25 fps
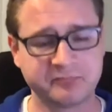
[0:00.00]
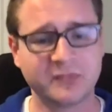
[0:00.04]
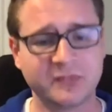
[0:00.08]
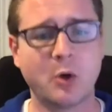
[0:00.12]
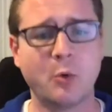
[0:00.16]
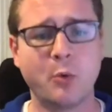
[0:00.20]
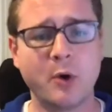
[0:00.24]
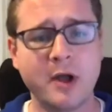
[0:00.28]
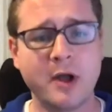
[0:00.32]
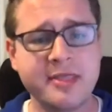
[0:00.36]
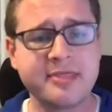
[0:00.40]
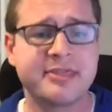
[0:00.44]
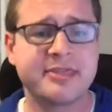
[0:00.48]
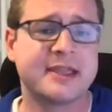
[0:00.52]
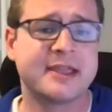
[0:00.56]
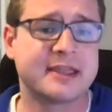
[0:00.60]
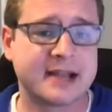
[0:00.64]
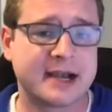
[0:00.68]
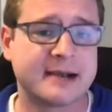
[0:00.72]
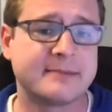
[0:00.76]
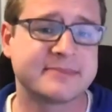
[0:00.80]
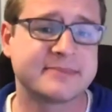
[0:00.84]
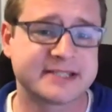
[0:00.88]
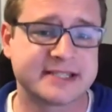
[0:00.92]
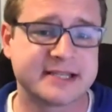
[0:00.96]
One thing that
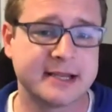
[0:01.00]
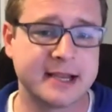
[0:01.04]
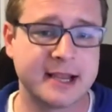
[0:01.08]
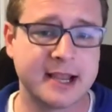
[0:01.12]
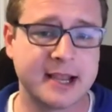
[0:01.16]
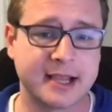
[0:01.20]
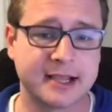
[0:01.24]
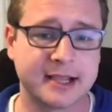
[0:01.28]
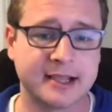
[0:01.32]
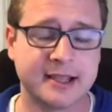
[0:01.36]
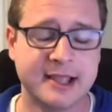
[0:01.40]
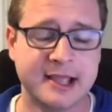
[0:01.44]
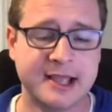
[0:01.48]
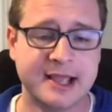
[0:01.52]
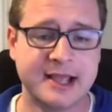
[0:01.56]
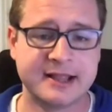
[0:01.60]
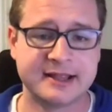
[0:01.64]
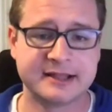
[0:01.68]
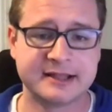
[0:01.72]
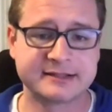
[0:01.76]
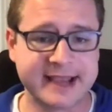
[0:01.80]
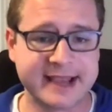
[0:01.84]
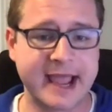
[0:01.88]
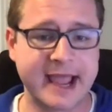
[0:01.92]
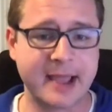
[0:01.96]
I'm seeing
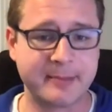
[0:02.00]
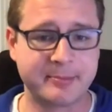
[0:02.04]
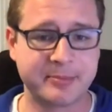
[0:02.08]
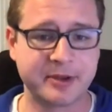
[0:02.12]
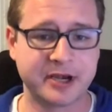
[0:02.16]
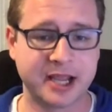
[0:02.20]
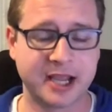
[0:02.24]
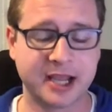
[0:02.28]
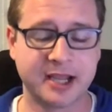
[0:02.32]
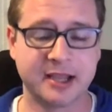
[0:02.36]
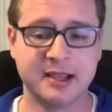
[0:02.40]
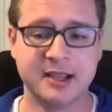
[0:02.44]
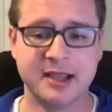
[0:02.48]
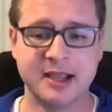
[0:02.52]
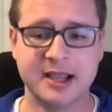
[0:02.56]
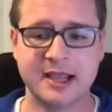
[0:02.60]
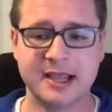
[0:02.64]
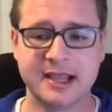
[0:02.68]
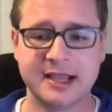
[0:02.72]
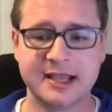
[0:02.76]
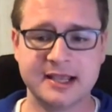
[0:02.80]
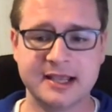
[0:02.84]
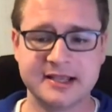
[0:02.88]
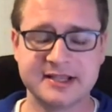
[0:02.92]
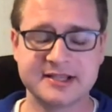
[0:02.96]
that's happening
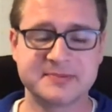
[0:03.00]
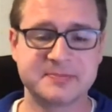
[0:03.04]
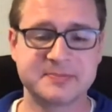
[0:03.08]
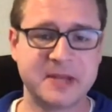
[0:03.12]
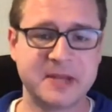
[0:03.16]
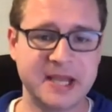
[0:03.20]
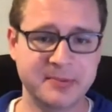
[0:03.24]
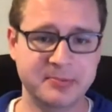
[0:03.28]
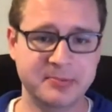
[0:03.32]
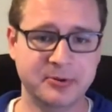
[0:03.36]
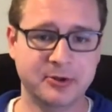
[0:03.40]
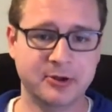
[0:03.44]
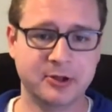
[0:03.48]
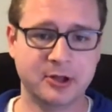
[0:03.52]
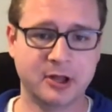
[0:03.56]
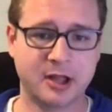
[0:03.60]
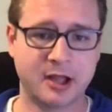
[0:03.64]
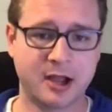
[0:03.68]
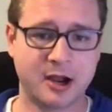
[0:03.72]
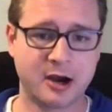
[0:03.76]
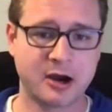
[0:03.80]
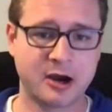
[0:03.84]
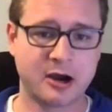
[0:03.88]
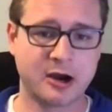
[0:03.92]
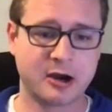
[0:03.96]
is people
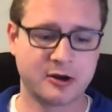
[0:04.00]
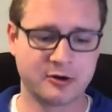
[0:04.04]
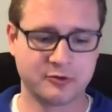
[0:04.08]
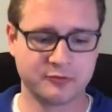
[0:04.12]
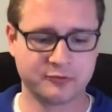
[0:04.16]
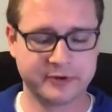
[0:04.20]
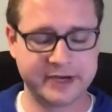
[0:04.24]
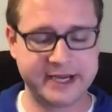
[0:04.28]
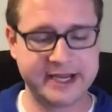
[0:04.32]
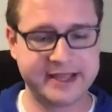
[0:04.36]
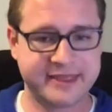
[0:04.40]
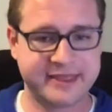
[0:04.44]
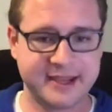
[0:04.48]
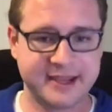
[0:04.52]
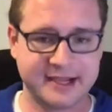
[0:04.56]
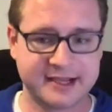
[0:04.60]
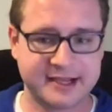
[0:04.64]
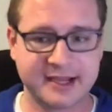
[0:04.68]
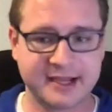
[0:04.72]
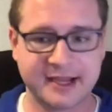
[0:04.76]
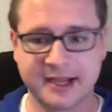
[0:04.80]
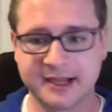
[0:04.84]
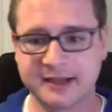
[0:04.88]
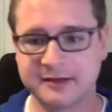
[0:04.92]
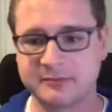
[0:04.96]
are
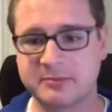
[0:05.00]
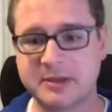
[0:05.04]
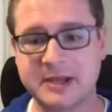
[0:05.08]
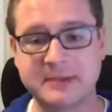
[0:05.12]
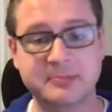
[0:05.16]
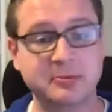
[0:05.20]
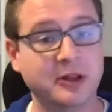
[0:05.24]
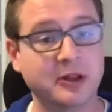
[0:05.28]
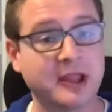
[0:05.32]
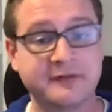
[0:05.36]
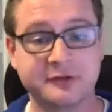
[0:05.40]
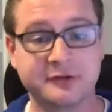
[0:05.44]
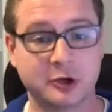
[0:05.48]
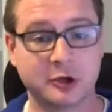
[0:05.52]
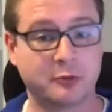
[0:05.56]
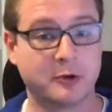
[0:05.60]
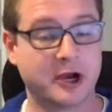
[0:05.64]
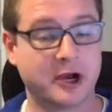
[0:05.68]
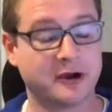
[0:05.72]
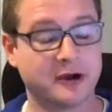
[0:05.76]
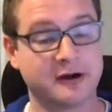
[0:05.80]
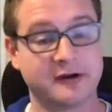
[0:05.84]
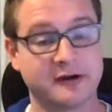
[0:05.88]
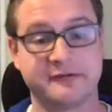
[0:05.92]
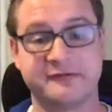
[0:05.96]
rethinking, people
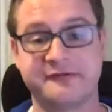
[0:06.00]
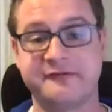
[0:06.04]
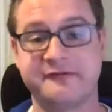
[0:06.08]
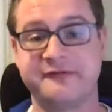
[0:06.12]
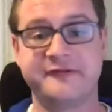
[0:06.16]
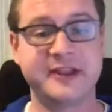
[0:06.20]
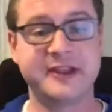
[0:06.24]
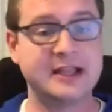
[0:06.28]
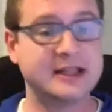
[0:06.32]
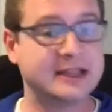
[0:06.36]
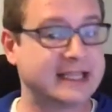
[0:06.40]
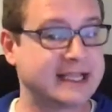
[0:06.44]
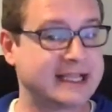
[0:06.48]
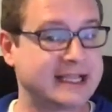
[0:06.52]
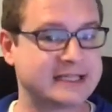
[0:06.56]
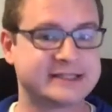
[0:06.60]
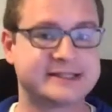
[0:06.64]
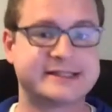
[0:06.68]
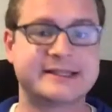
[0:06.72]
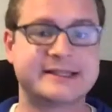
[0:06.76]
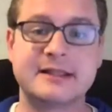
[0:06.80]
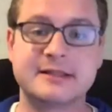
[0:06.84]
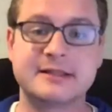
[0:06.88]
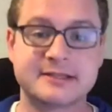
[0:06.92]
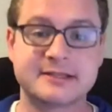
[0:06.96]
everywhere are feeling and
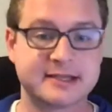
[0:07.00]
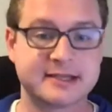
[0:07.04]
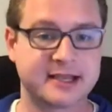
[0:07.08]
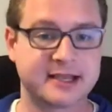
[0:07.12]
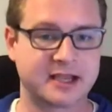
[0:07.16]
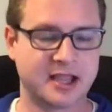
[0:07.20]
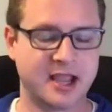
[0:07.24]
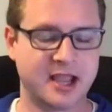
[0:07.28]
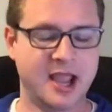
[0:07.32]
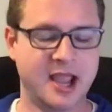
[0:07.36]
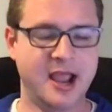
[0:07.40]
sensing